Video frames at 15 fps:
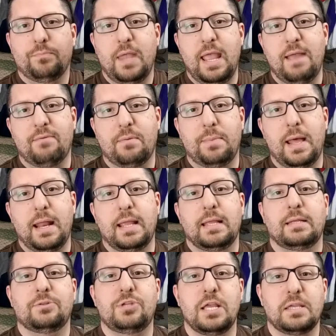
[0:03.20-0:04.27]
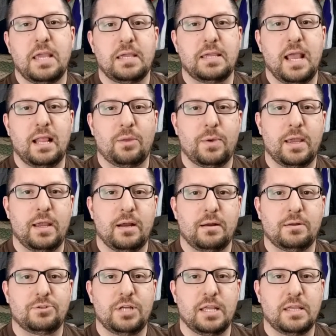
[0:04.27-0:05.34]
Hey everybody, JK Calloway here
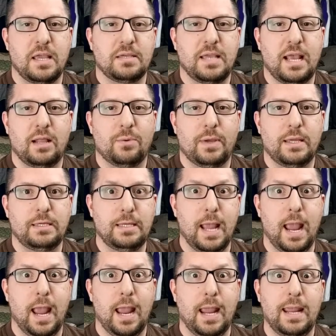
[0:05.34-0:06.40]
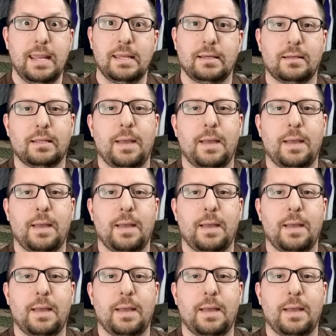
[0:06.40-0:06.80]
at JK Calloway Yay!